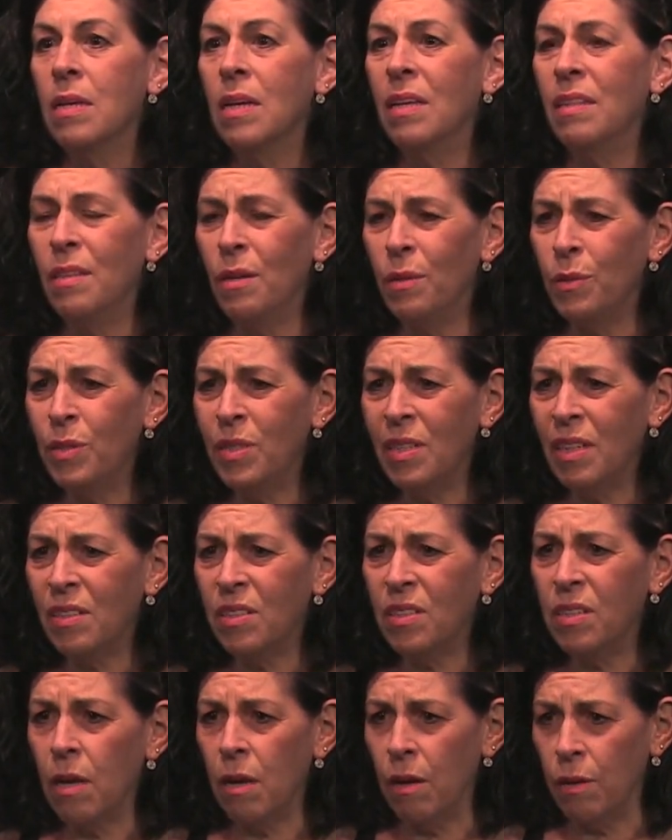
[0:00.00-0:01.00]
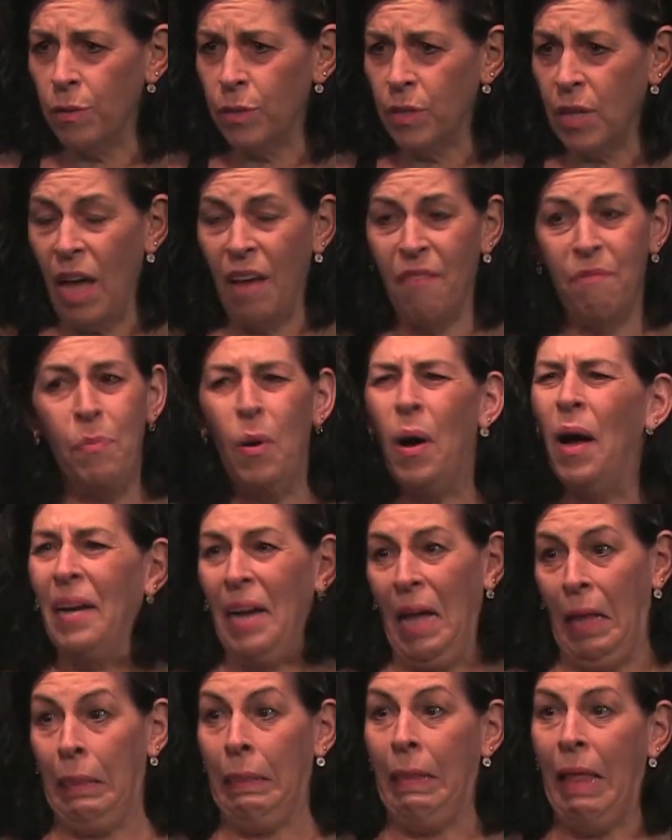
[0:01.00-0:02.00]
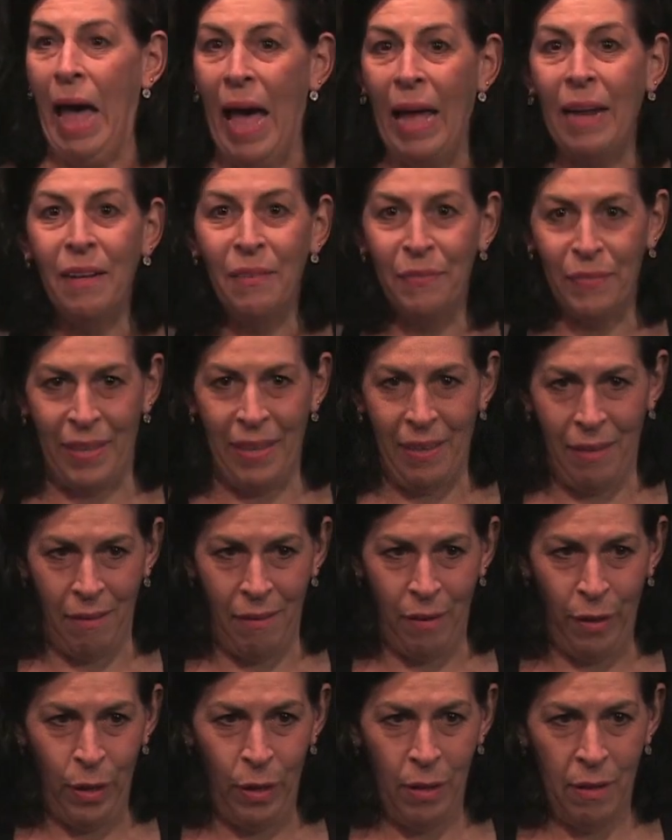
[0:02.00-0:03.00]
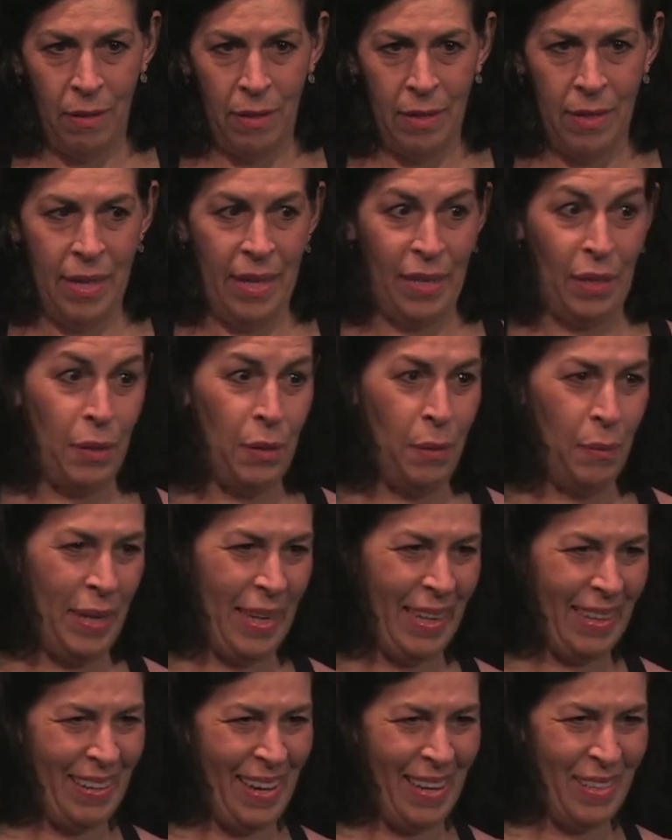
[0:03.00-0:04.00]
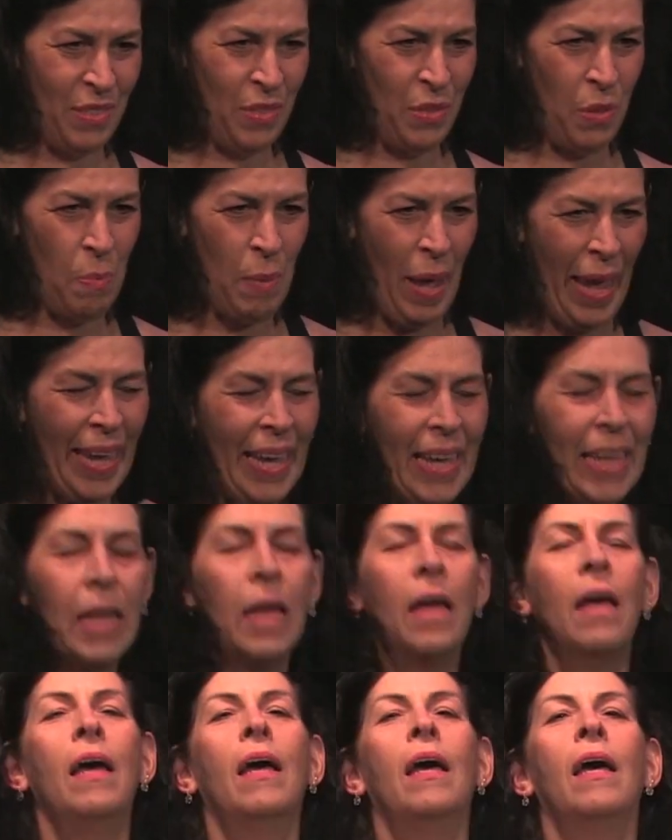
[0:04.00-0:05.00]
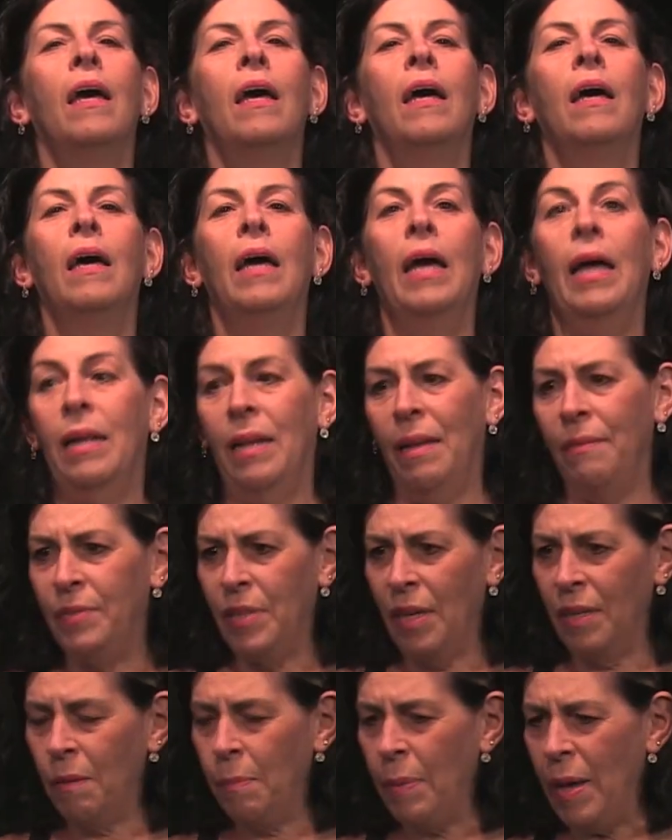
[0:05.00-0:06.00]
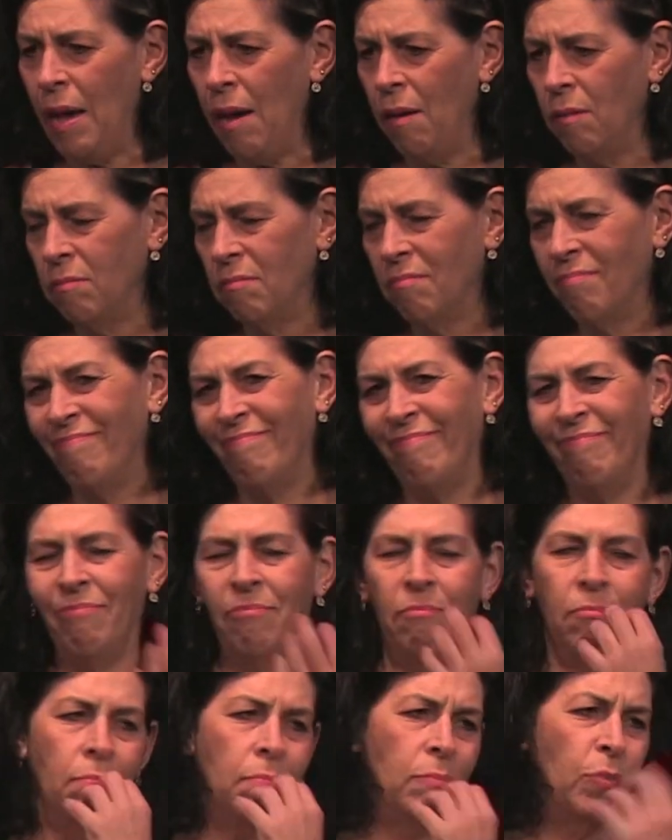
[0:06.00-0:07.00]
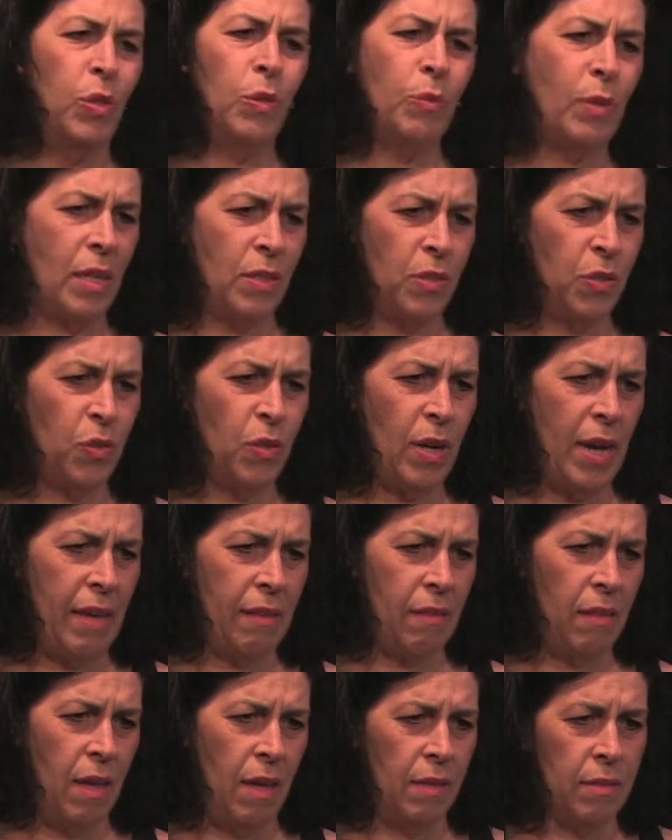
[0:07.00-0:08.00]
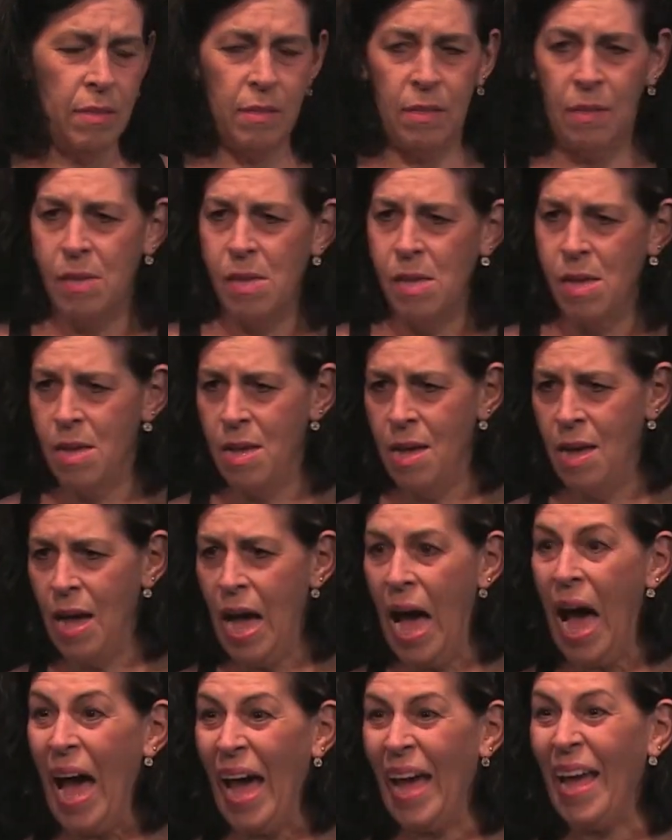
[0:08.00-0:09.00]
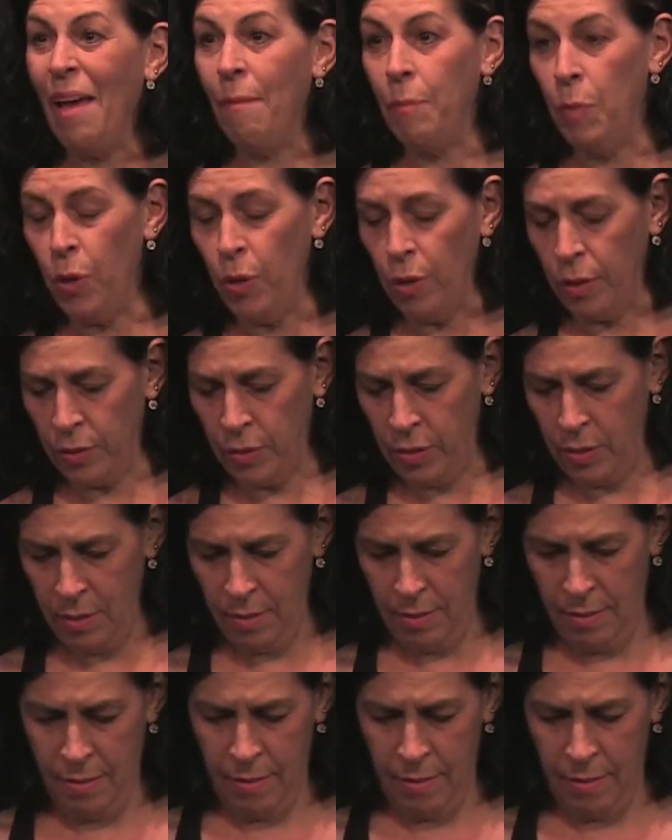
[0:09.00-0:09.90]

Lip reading: In those 6 years, I've bought a lot of gear, including a nice new bike, and I've done about 24 triathlons. I am hooked.